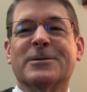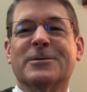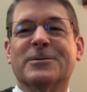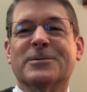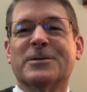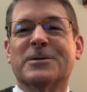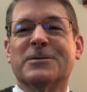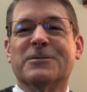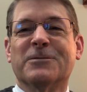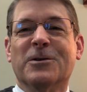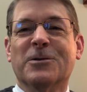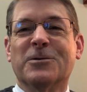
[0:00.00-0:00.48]

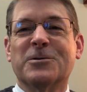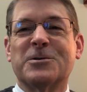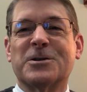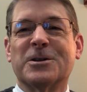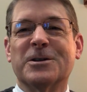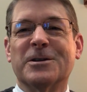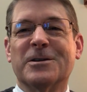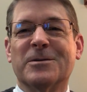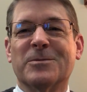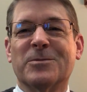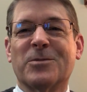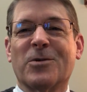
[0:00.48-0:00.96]
devotion
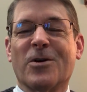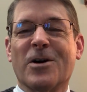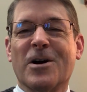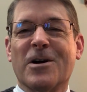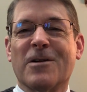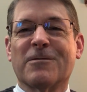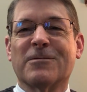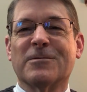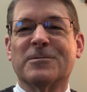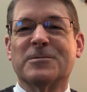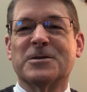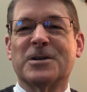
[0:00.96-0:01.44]
and prayer
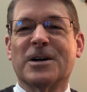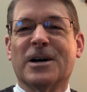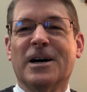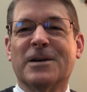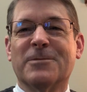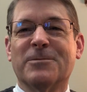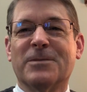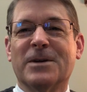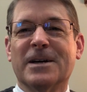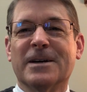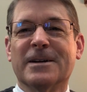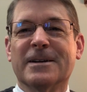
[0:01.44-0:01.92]
from John
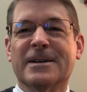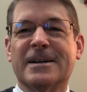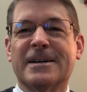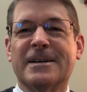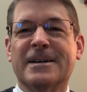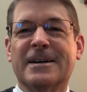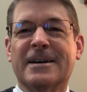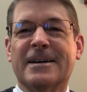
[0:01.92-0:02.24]
Bailey?